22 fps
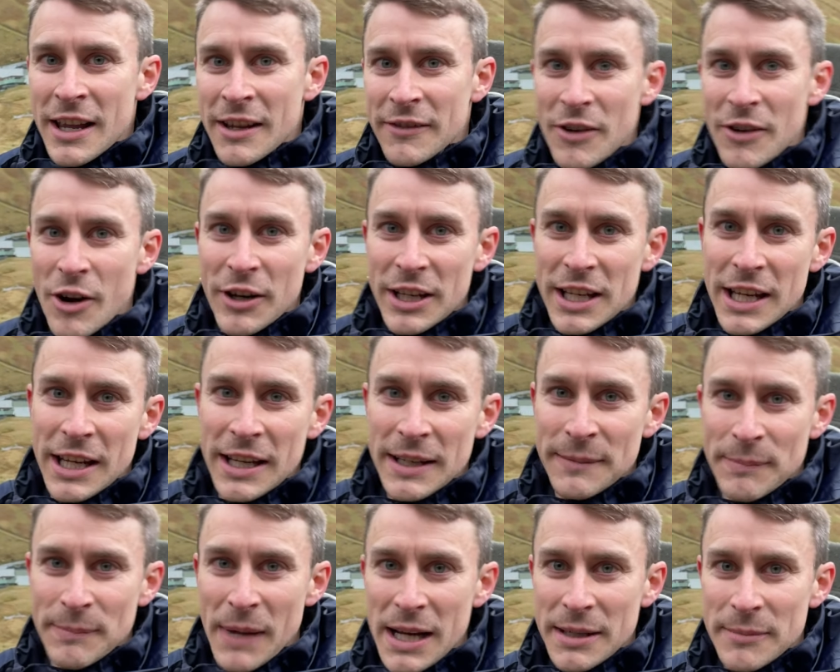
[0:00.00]
Hiking,
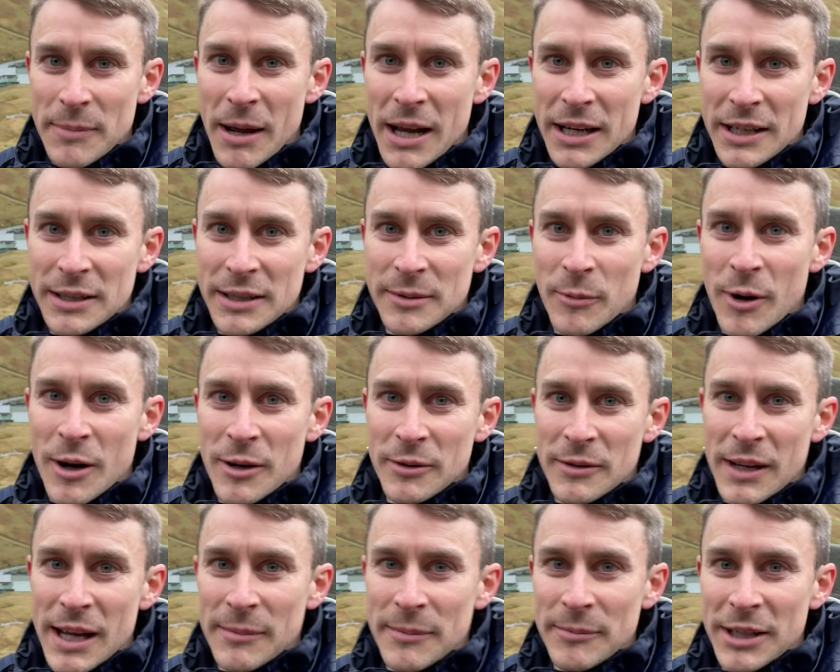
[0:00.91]
backpacking and wild
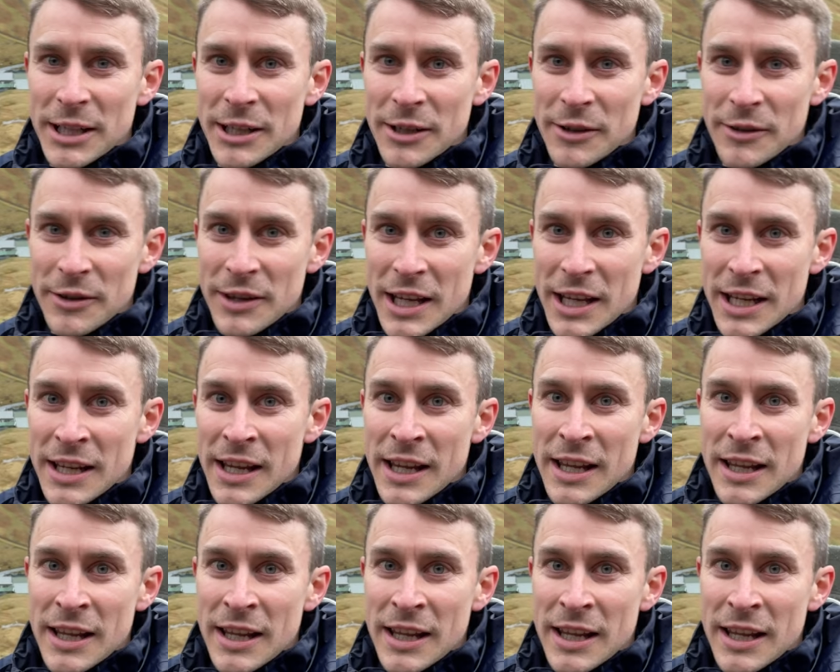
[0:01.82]
camping your thing.